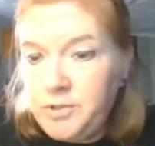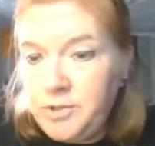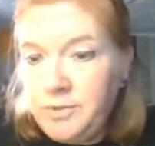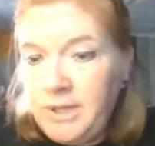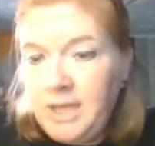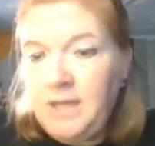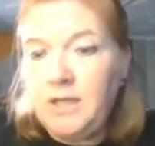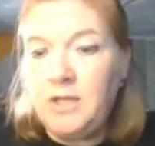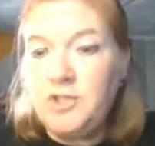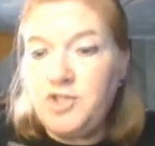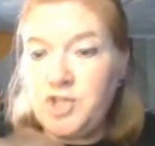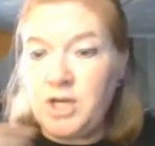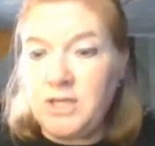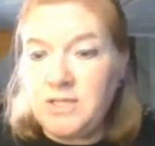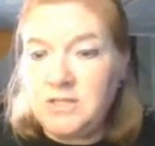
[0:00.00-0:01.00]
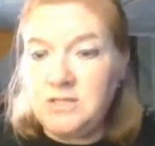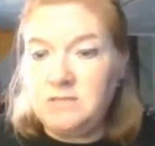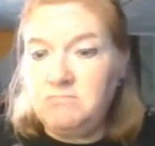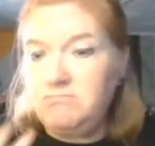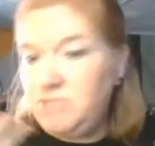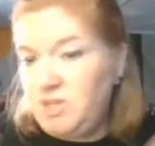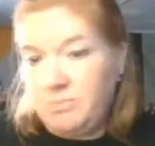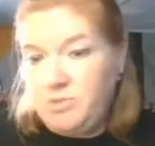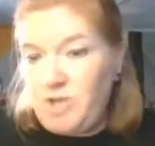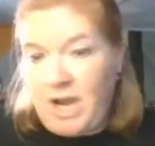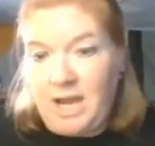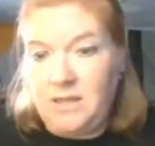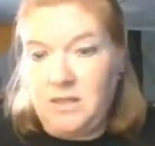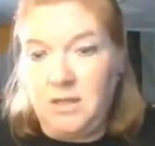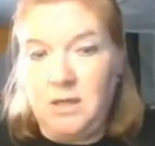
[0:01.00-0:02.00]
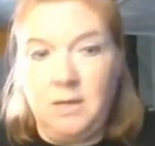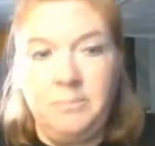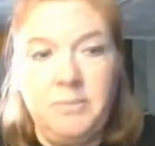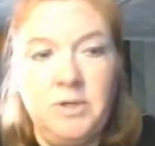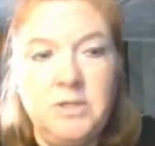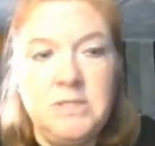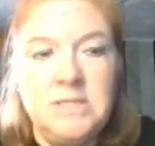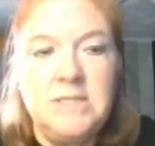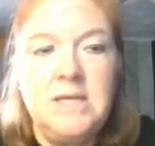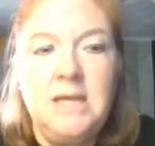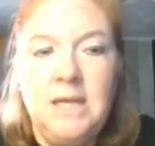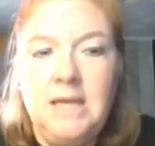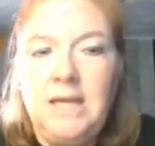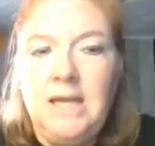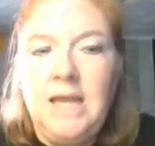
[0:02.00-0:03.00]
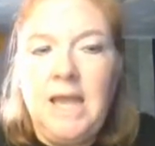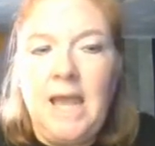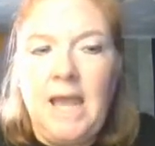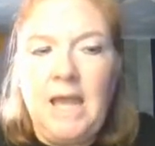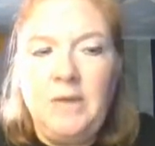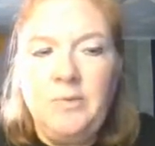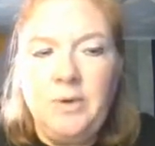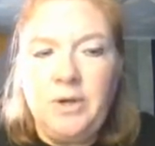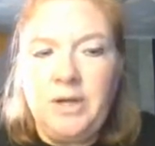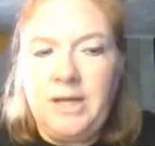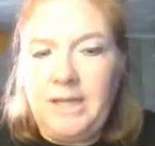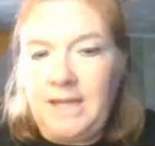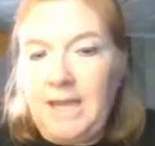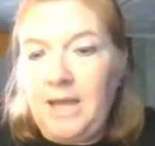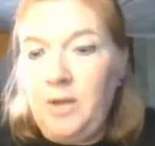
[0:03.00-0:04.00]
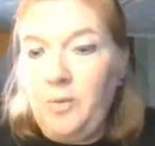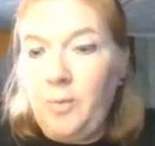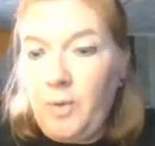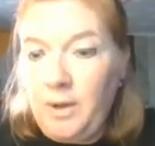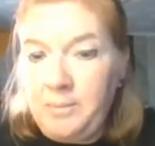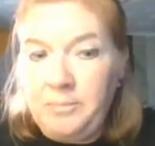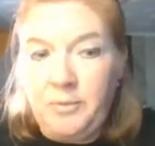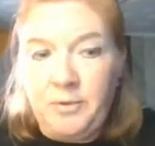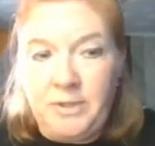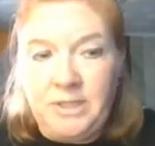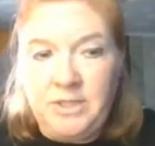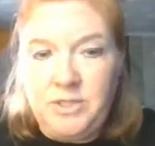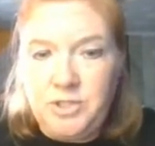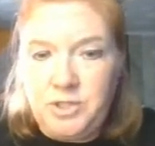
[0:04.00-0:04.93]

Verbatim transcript: do it, just subtract the numbers. And we're going to get 1.2.